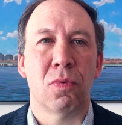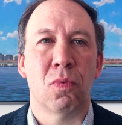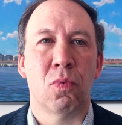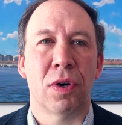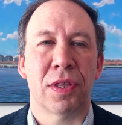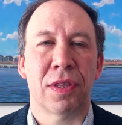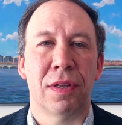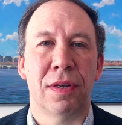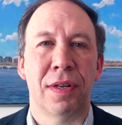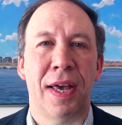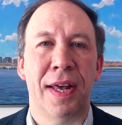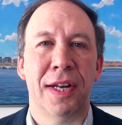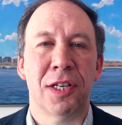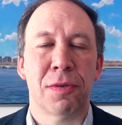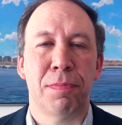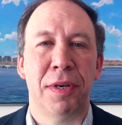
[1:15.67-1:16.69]
what the
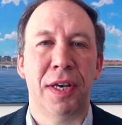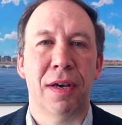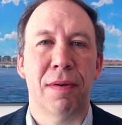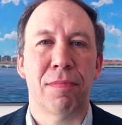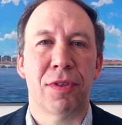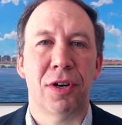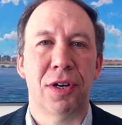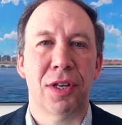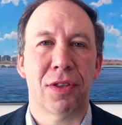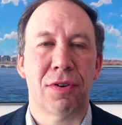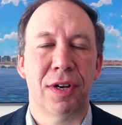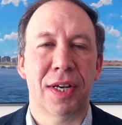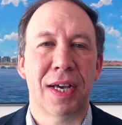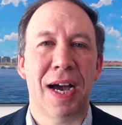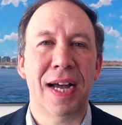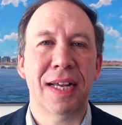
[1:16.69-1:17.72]

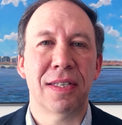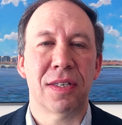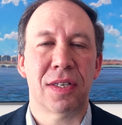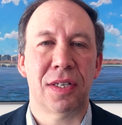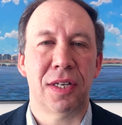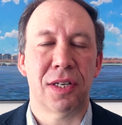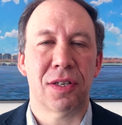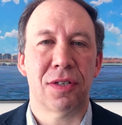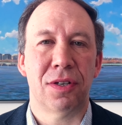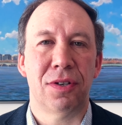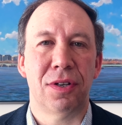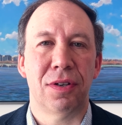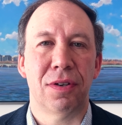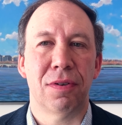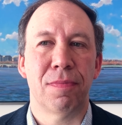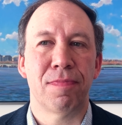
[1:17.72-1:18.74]
NSPM-33 guidance seeks to
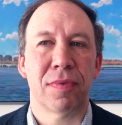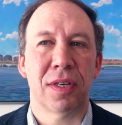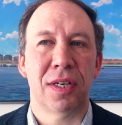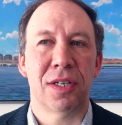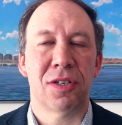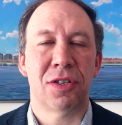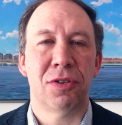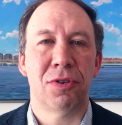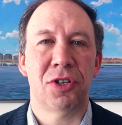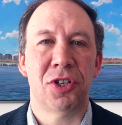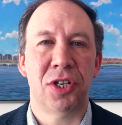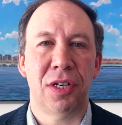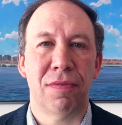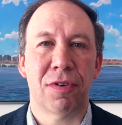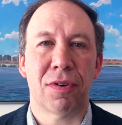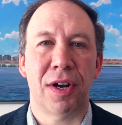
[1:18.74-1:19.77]
do is to
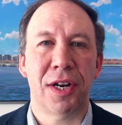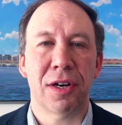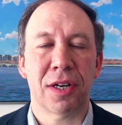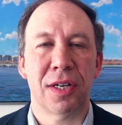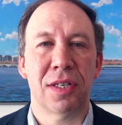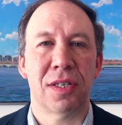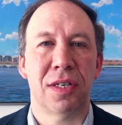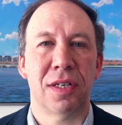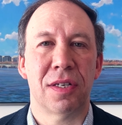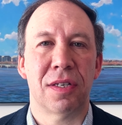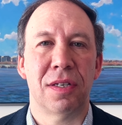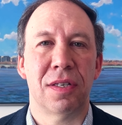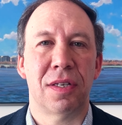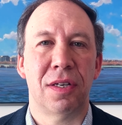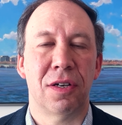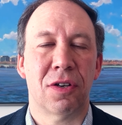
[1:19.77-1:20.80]
achieve greater
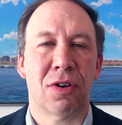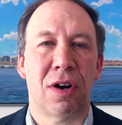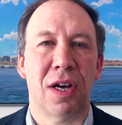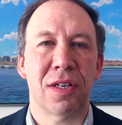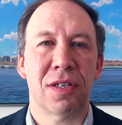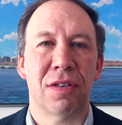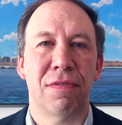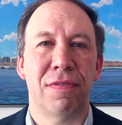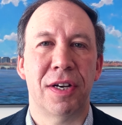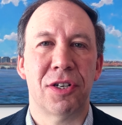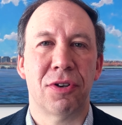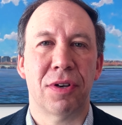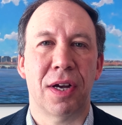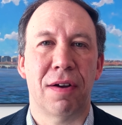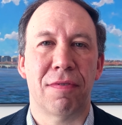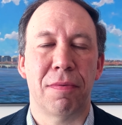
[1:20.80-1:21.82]
consistency across the federal
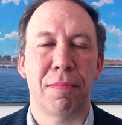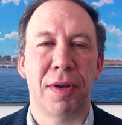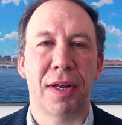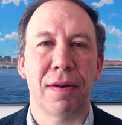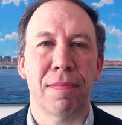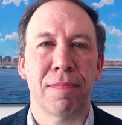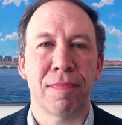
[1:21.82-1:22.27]
government